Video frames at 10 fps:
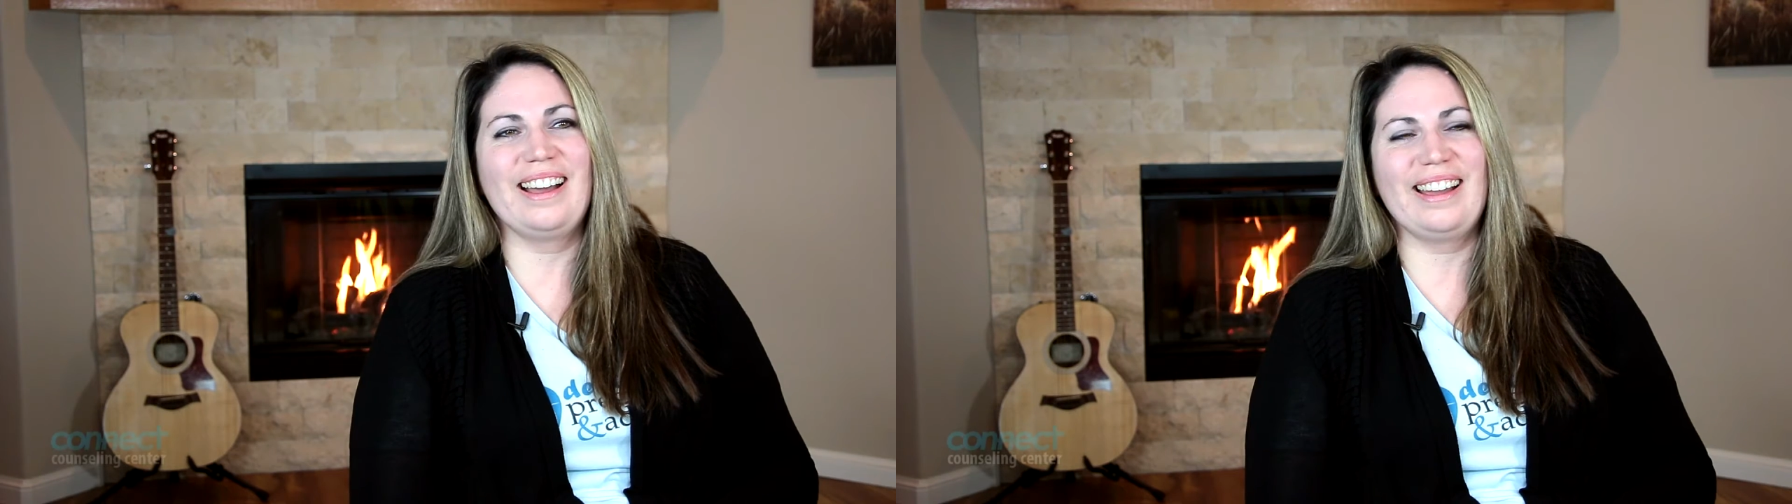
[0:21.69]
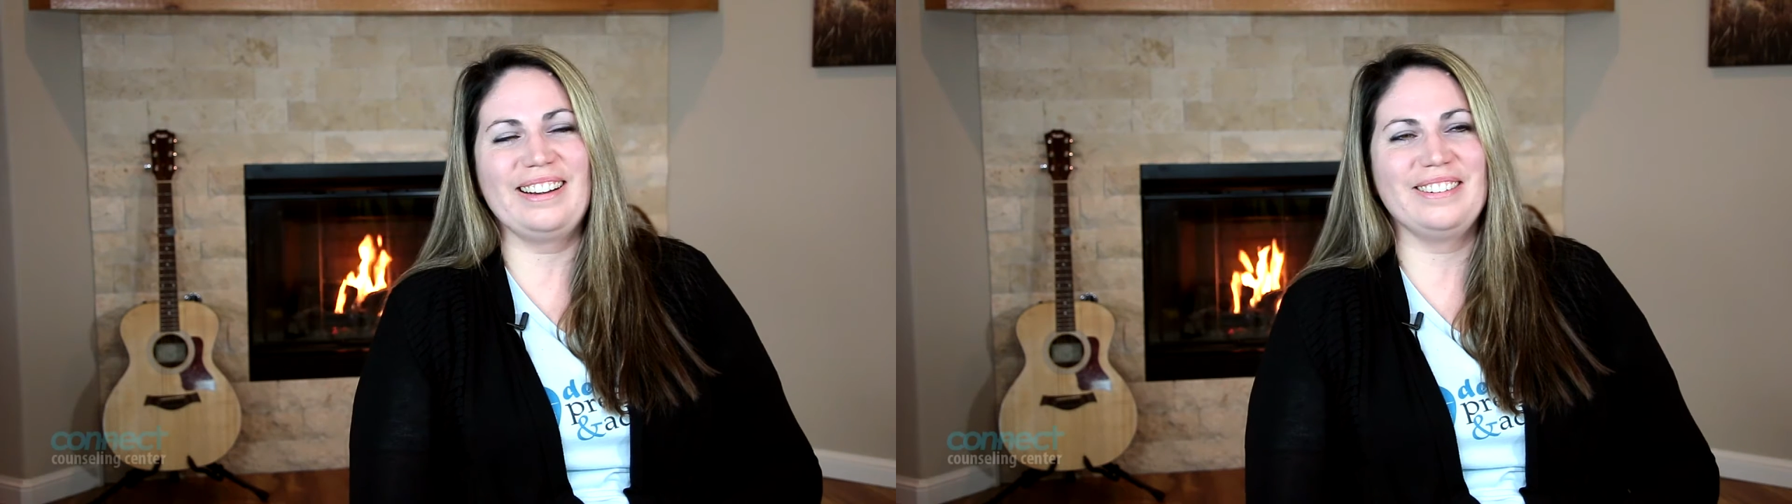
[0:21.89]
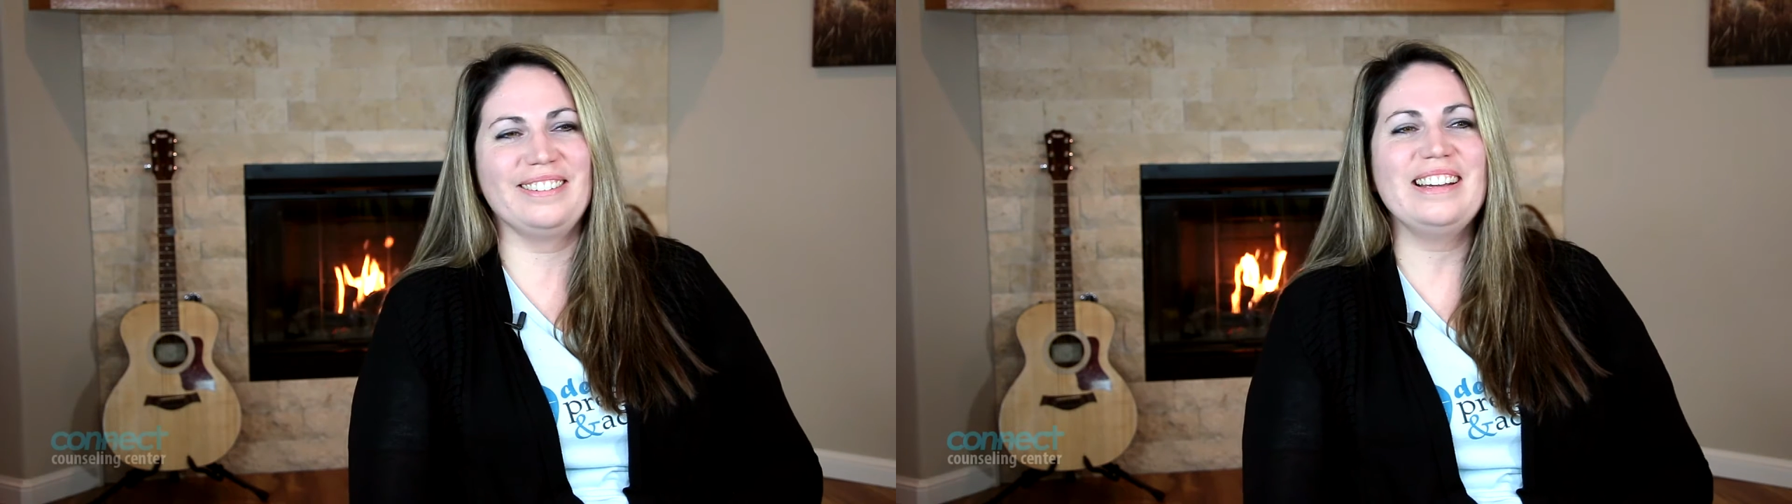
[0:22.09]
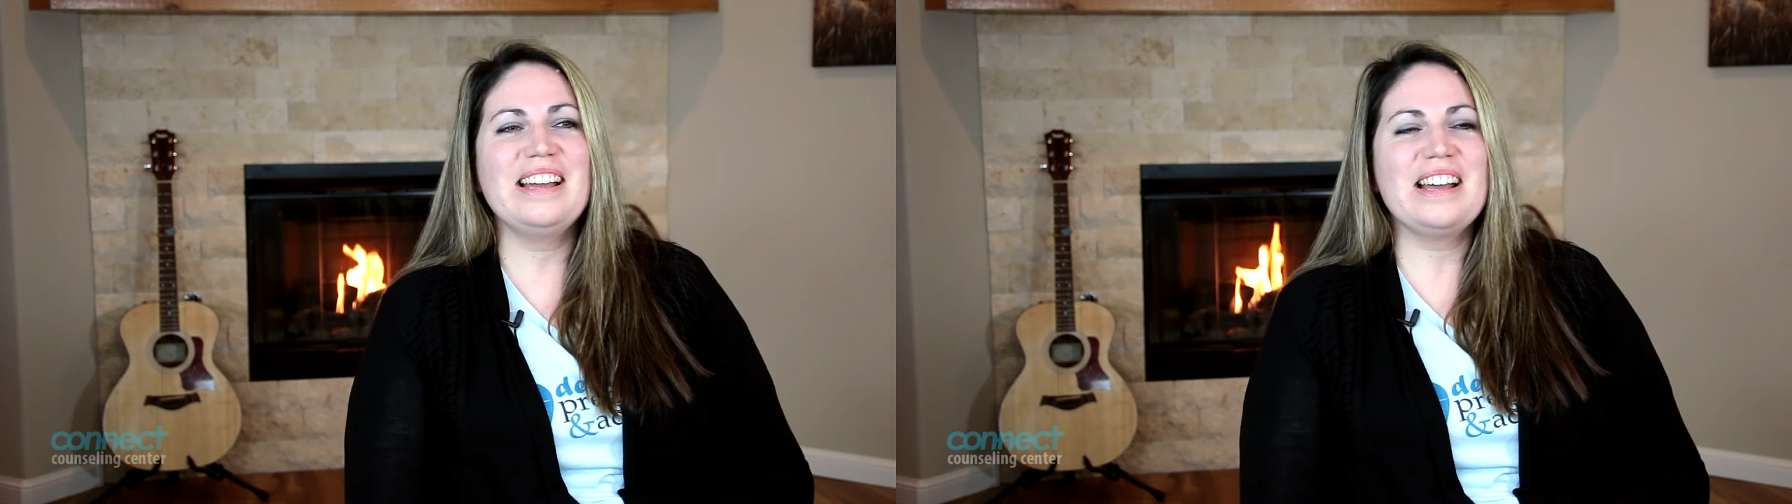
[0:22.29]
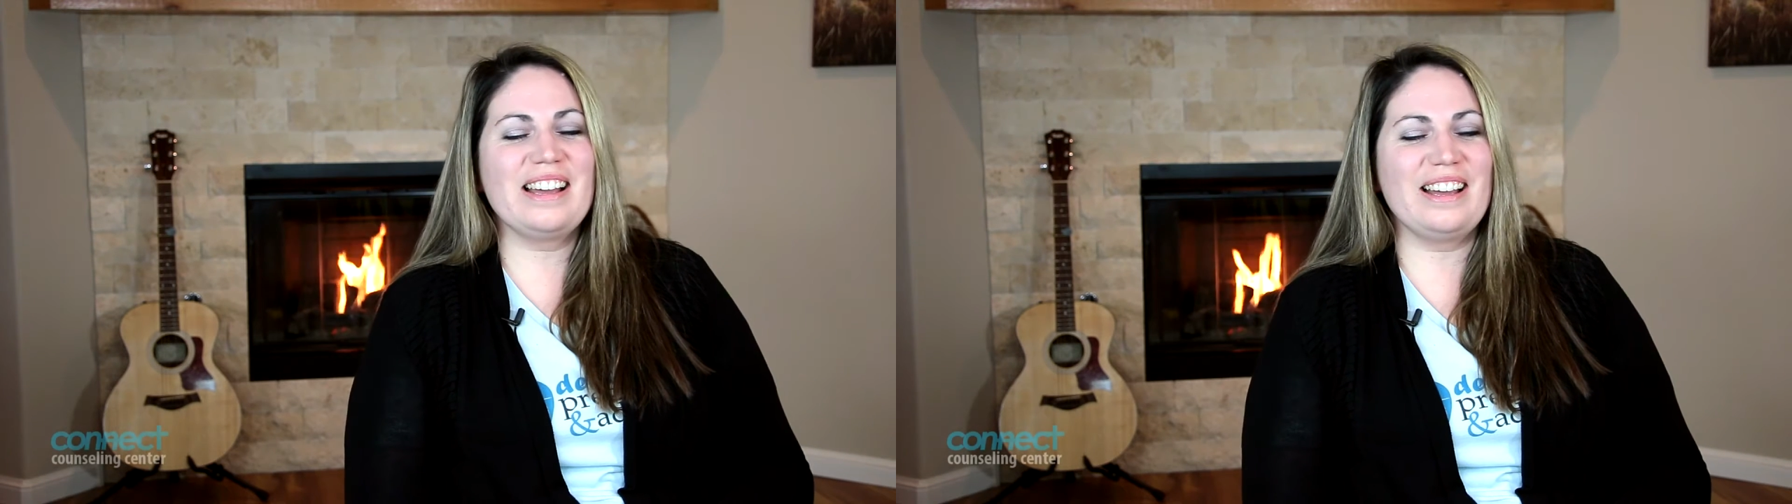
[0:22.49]

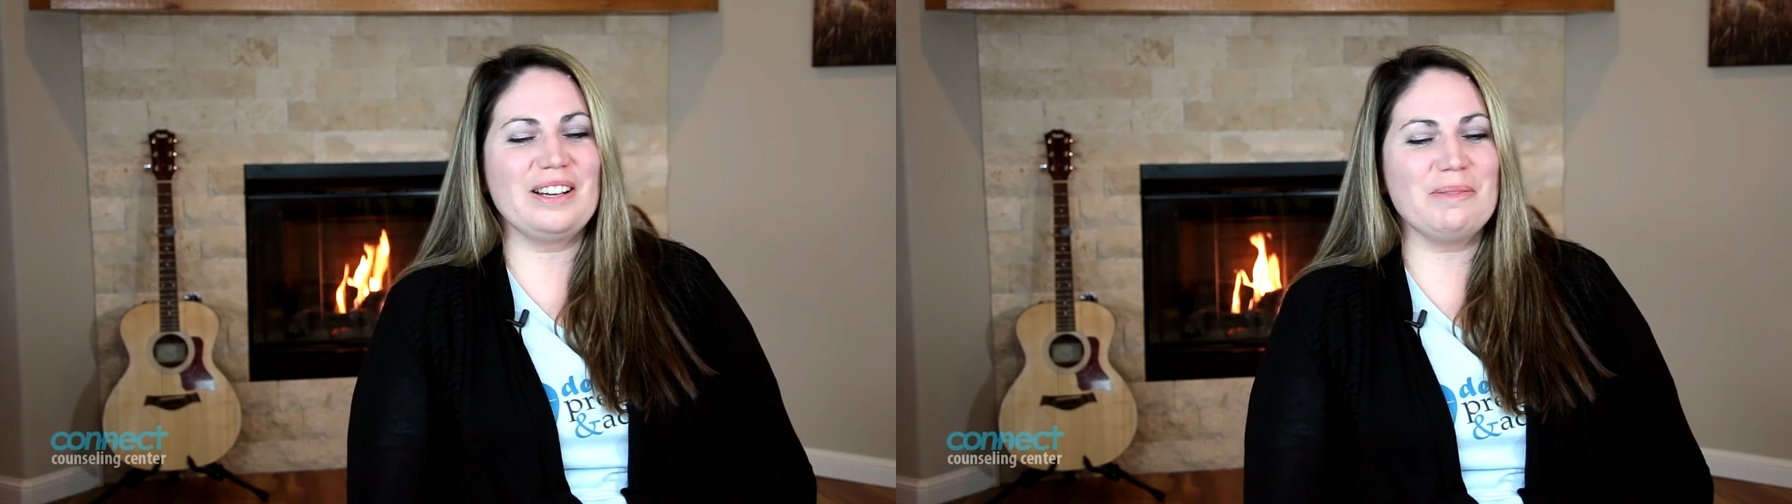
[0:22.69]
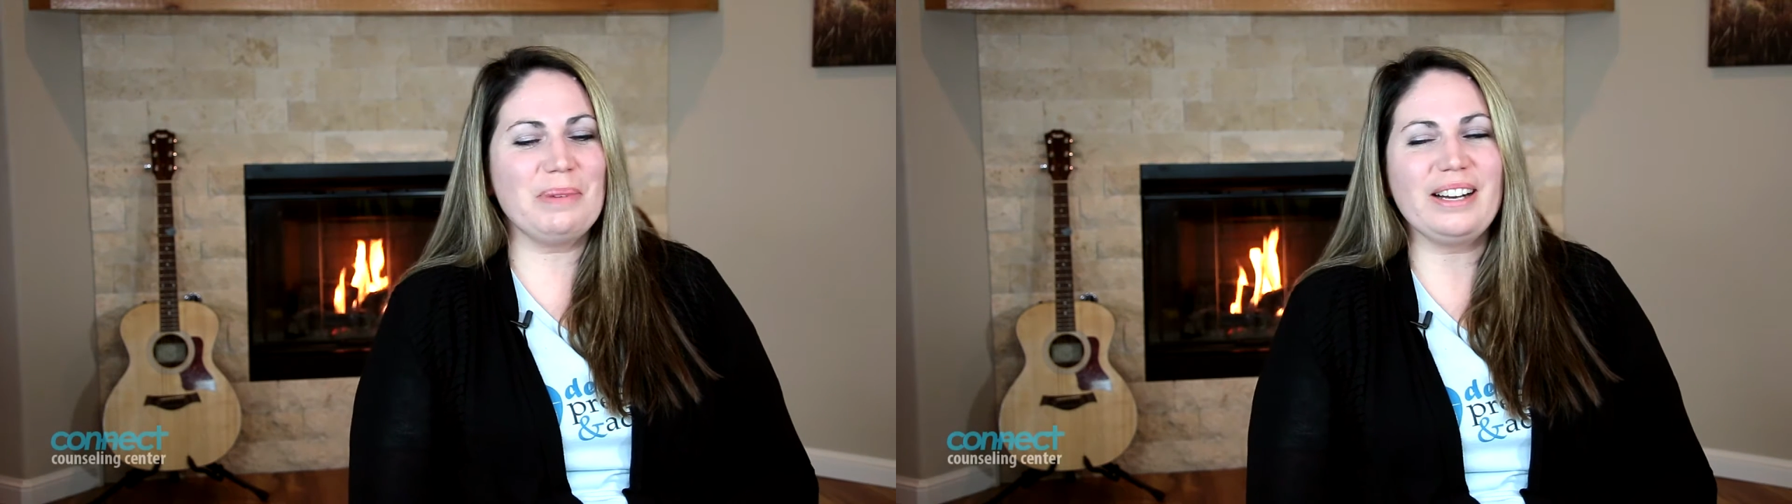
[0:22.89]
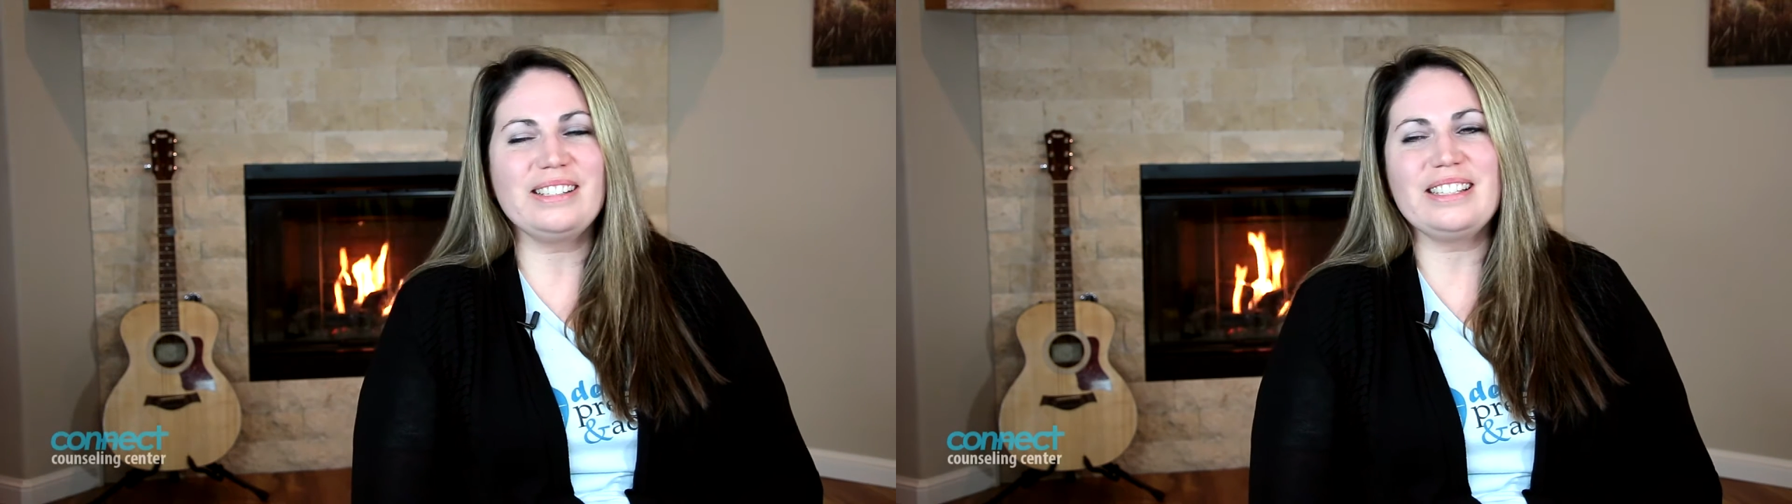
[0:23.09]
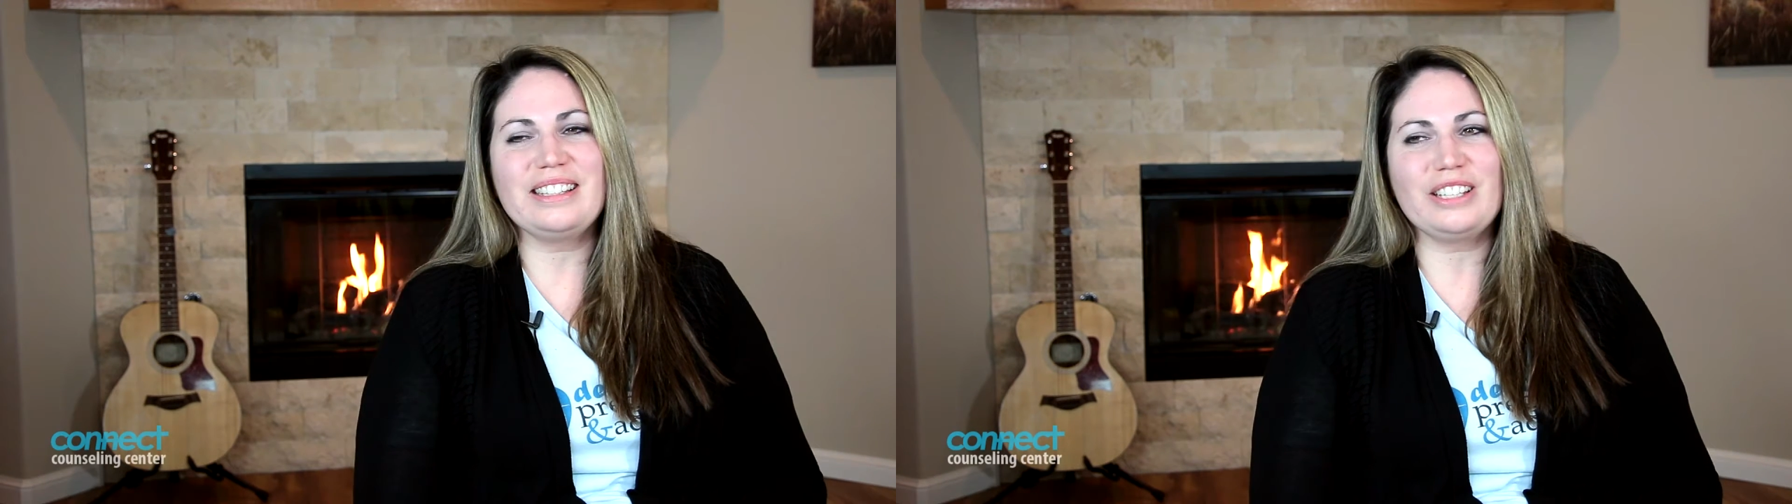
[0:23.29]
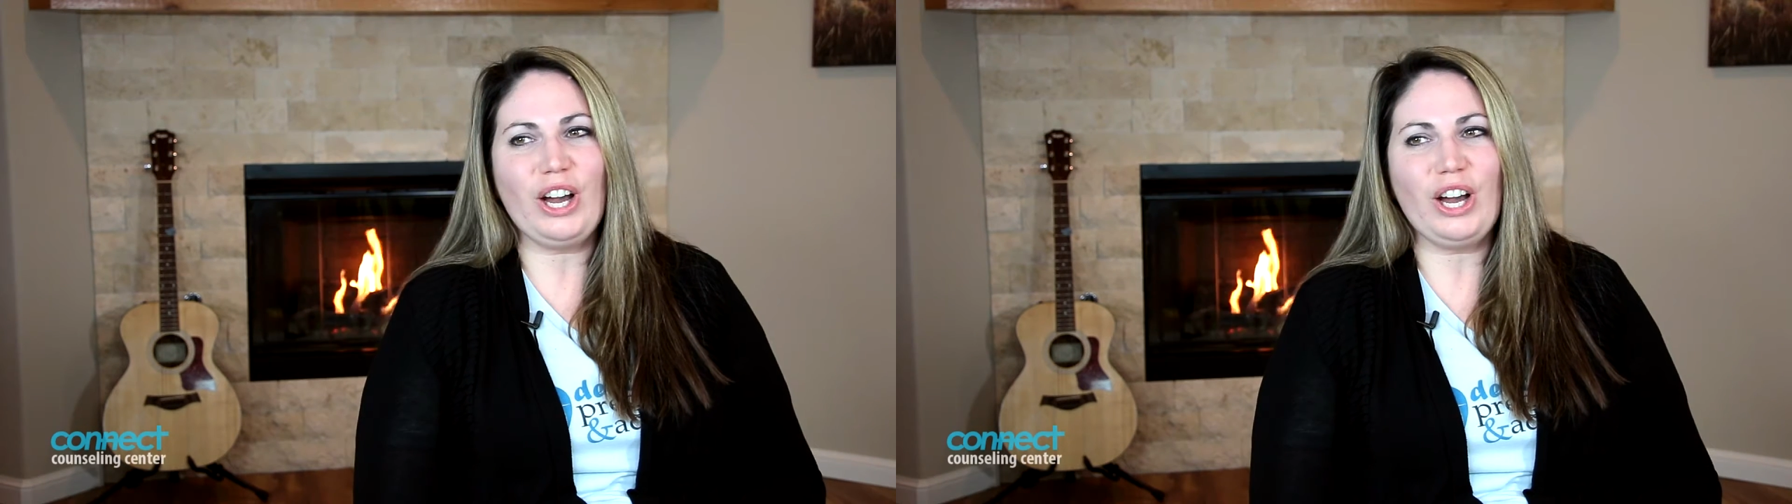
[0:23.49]
Parenting in the